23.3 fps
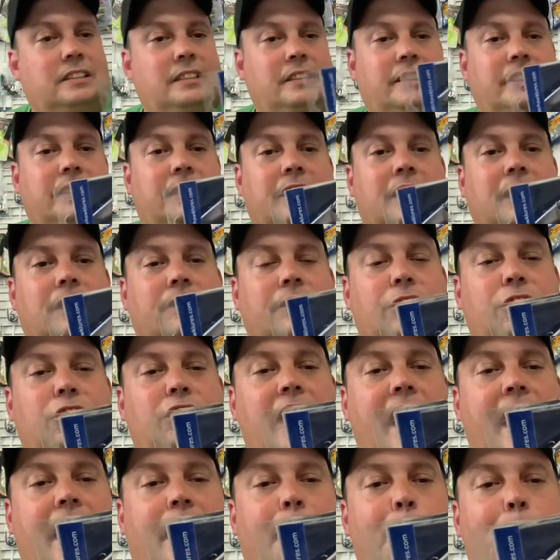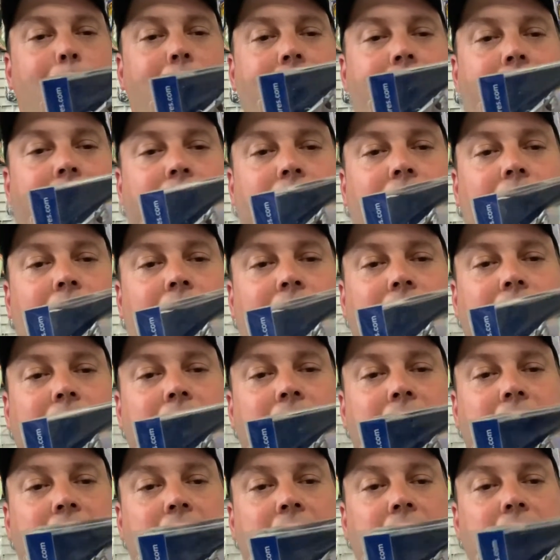Again, kind of a shad pattern.
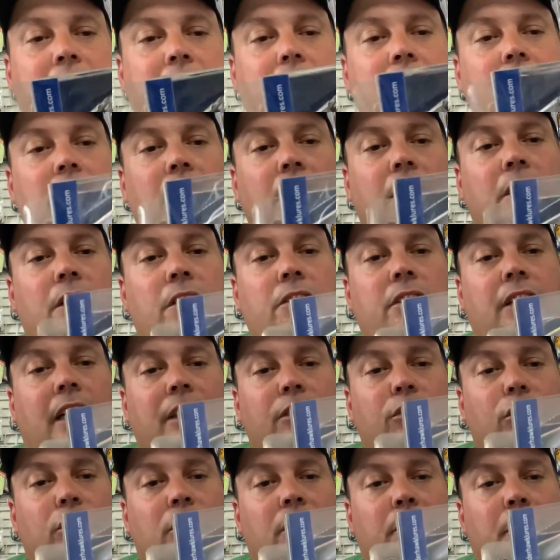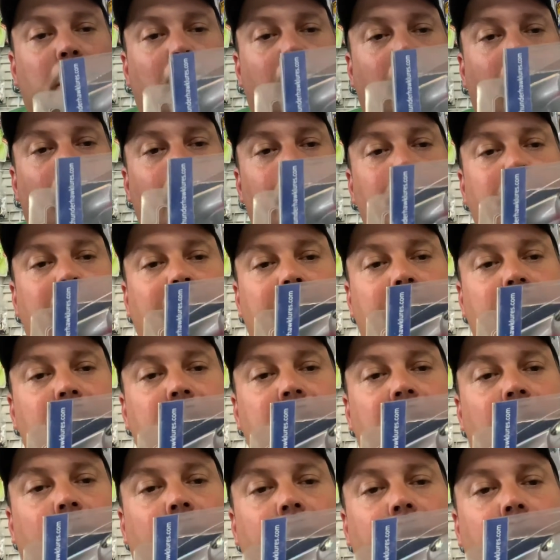It's got some pinkish
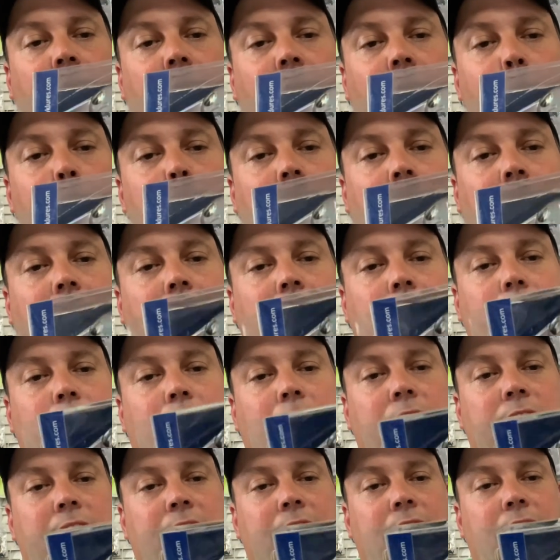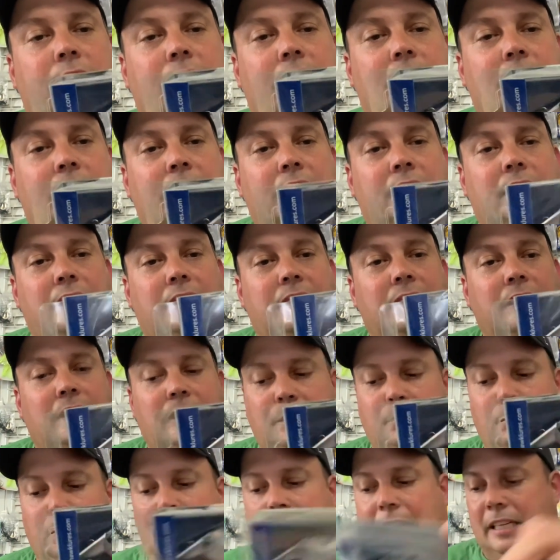down there on the bottom of it.
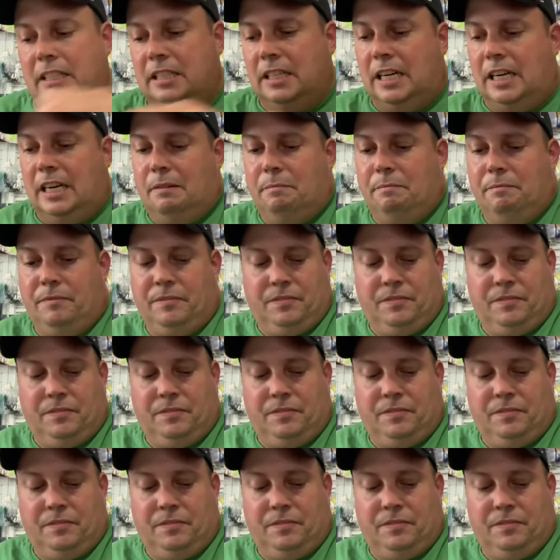Black top.